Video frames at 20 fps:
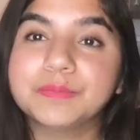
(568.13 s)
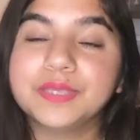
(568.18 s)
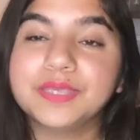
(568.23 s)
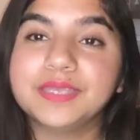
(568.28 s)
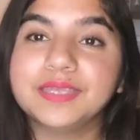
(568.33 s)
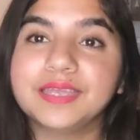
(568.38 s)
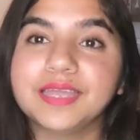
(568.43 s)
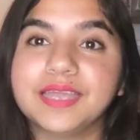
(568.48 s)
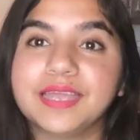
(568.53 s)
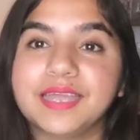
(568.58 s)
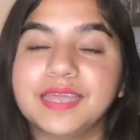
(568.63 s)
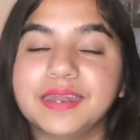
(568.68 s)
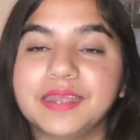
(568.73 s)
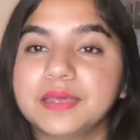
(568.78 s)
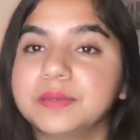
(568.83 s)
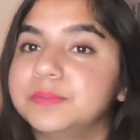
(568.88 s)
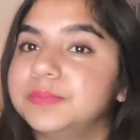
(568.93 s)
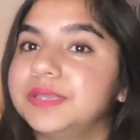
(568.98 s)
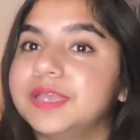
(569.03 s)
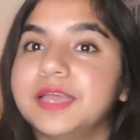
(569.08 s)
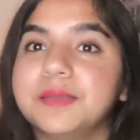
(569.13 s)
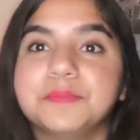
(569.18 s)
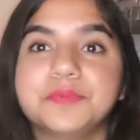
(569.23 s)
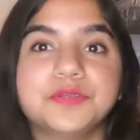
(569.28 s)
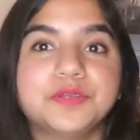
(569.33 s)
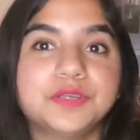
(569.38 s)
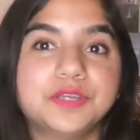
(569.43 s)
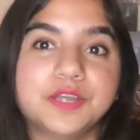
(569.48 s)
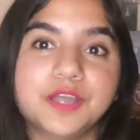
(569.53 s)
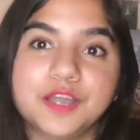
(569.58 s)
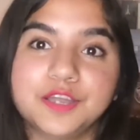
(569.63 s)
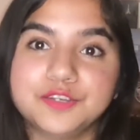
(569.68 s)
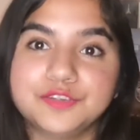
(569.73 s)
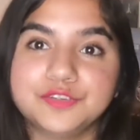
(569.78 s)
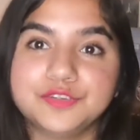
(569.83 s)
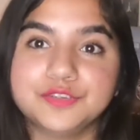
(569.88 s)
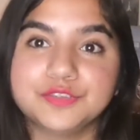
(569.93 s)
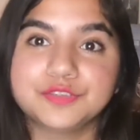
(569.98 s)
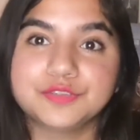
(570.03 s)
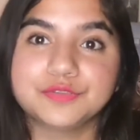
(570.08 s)
me, and I'd be happy to guide
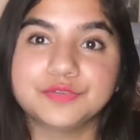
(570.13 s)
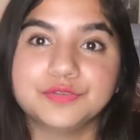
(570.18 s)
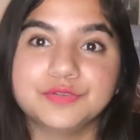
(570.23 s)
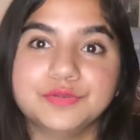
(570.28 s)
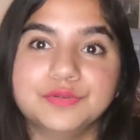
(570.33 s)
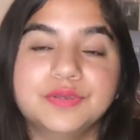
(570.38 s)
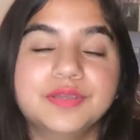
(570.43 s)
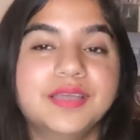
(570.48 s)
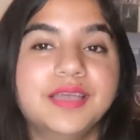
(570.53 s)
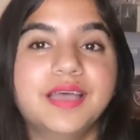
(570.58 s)
you through.